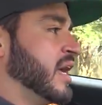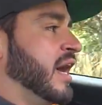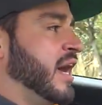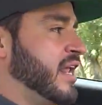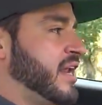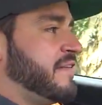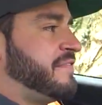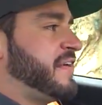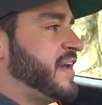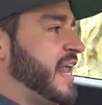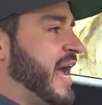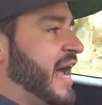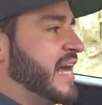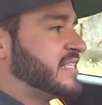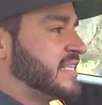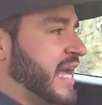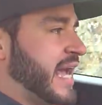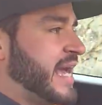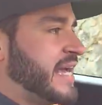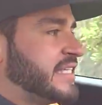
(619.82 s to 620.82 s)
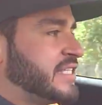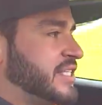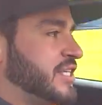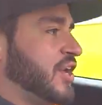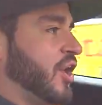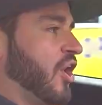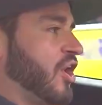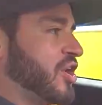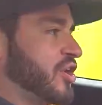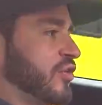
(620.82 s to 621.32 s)
And if it has
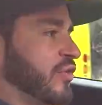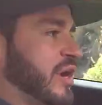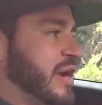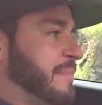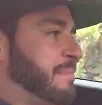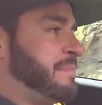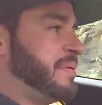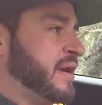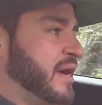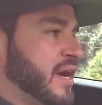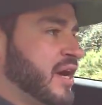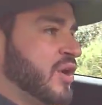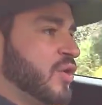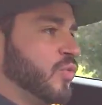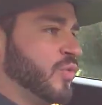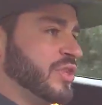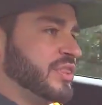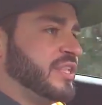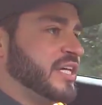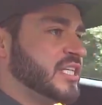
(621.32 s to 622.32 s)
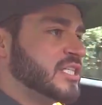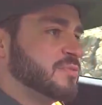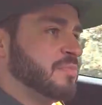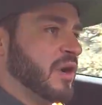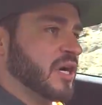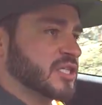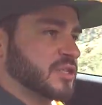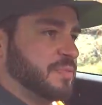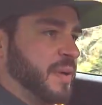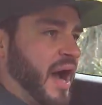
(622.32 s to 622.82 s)
ACR grip with this
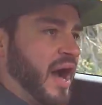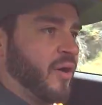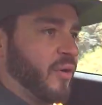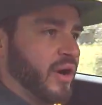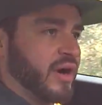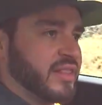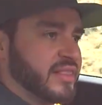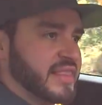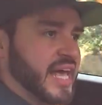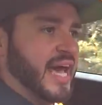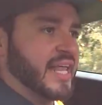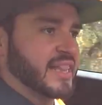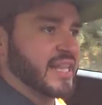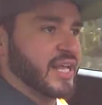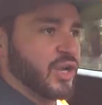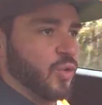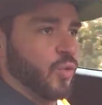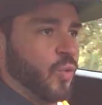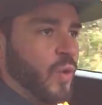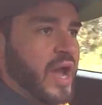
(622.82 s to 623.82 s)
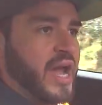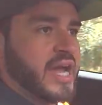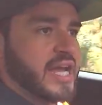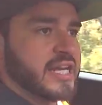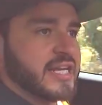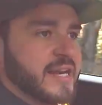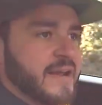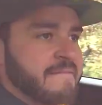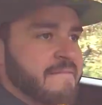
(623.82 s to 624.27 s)
much power and that little weight,